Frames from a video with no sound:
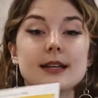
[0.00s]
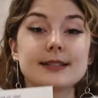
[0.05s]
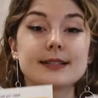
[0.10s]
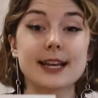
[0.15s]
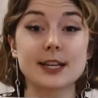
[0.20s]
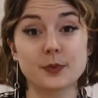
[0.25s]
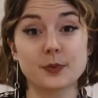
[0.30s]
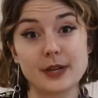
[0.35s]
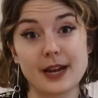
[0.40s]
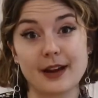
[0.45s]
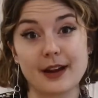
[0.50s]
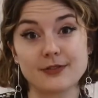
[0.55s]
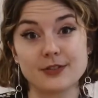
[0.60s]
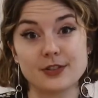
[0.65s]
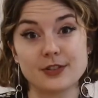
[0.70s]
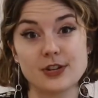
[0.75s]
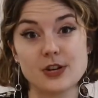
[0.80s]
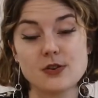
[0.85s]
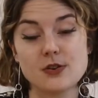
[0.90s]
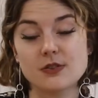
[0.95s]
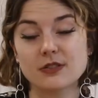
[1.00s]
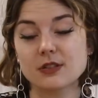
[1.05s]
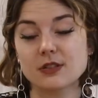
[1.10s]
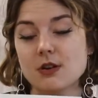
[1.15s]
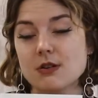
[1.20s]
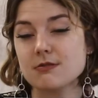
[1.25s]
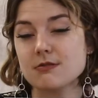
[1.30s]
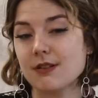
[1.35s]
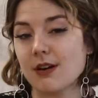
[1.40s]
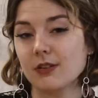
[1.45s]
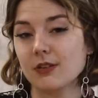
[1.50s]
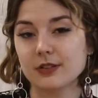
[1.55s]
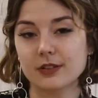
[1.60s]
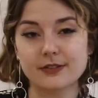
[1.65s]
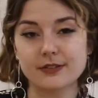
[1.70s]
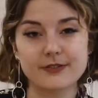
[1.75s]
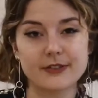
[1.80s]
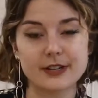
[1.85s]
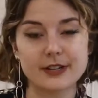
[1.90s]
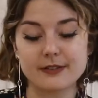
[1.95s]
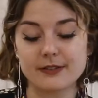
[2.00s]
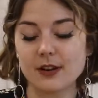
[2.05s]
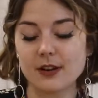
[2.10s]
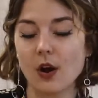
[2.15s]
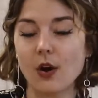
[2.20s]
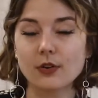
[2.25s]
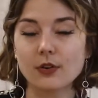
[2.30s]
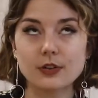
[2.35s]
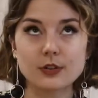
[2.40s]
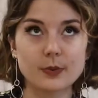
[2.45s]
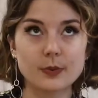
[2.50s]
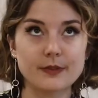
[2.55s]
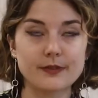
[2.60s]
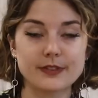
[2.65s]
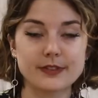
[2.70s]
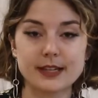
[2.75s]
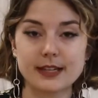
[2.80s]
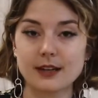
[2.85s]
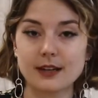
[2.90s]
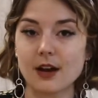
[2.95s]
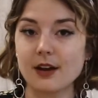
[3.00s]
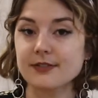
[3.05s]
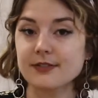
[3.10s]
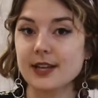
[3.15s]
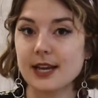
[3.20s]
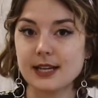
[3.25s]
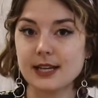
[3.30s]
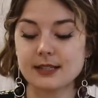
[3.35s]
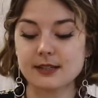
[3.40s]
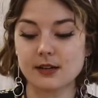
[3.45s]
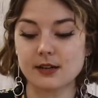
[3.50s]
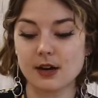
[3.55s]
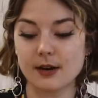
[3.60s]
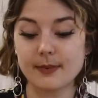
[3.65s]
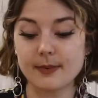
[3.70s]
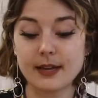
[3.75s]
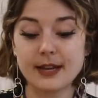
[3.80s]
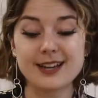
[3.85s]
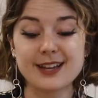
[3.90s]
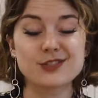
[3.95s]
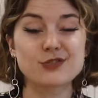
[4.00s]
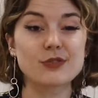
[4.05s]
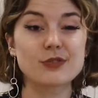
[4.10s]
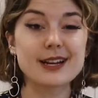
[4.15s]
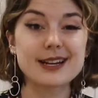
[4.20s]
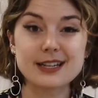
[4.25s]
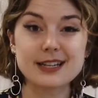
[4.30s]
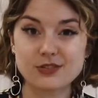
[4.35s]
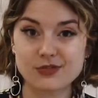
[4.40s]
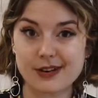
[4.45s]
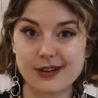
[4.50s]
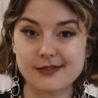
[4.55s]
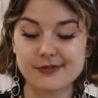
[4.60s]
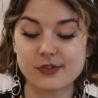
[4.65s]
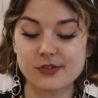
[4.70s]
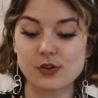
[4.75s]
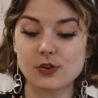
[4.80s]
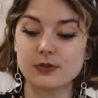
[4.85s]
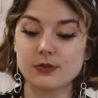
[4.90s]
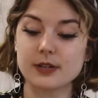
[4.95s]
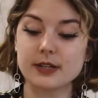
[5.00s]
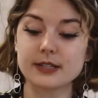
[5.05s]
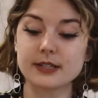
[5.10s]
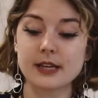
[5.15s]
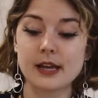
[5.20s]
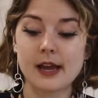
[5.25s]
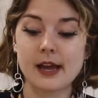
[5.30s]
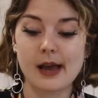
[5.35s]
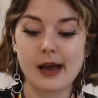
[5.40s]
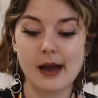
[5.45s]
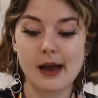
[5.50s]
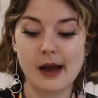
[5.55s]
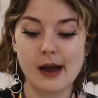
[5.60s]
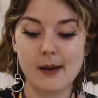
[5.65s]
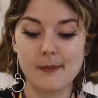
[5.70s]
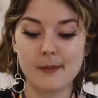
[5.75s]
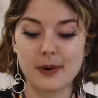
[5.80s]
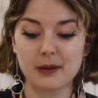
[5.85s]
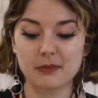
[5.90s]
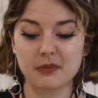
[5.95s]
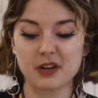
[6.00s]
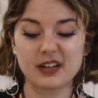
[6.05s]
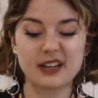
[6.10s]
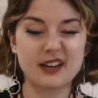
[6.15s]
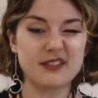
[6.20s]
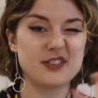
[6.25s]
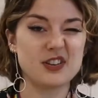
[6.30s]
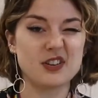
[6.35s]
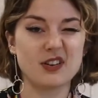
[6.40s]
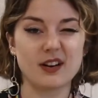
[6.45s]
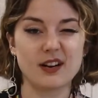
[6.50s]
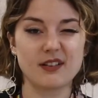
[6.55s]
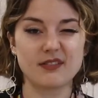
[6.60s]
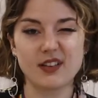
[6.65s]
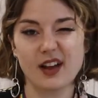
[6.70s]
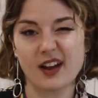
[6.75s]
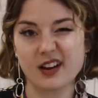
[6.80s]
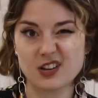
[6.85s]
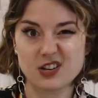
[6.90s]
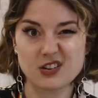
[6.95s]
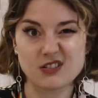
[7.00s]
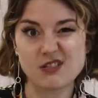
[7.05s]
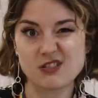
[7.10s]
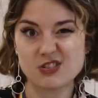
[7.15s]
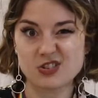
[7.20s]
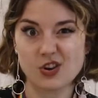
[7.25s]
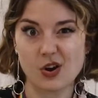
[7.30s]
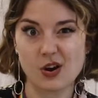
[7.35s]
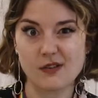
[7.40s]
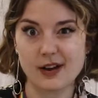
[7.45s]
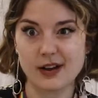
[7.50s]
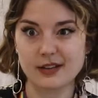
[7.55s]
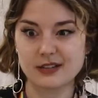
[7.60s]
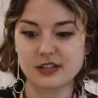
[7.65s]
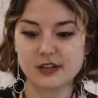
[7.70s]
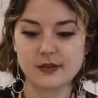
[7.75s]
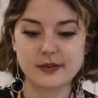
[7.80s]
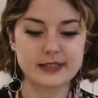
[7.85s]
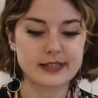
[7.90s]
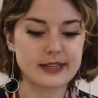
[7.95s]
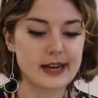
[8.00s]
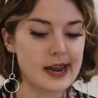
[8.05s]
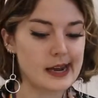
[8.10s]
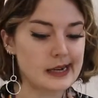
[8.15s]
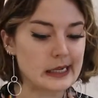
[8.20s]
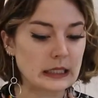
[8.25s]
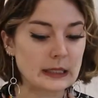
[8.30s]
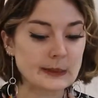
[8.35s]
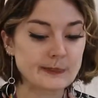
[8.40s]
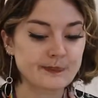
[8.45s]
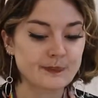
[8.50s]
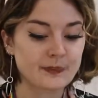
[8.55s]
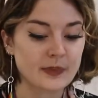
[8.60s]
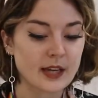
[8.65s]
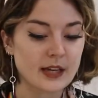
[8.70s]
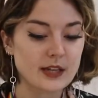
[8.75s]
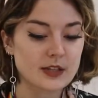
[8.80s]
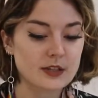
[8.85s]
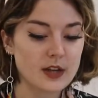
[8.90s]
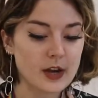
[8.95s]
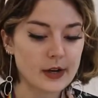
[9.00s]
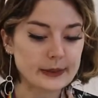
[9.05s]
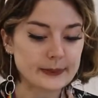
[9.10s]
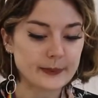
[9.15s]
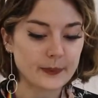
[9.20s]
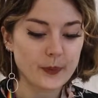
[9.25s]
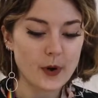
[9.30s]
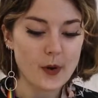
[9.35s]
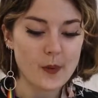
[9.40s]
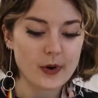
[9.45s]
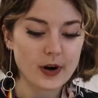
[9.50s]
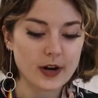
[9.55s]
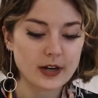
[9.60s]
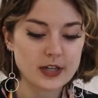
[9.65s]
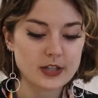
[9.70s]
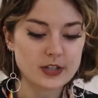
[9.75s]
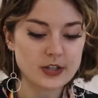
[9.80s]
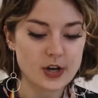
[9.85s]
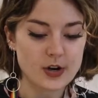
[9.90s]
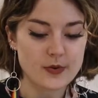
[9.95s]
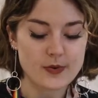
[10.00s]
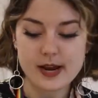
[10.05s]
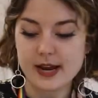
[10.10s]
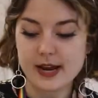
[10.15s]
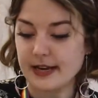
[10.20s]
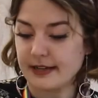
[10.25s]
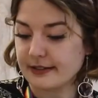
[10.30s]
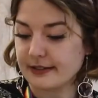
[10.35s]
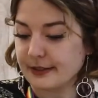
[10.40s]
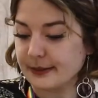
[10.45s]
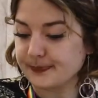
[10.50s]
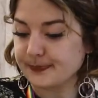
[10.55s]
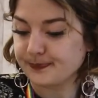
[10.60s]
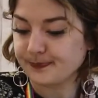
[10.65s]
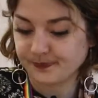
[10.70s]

says what you have to do, so hold on to it for dear life. Take your time. It's really straightforward, but I'm going to give you kind of like a show of how to do it today. So what we're going to do is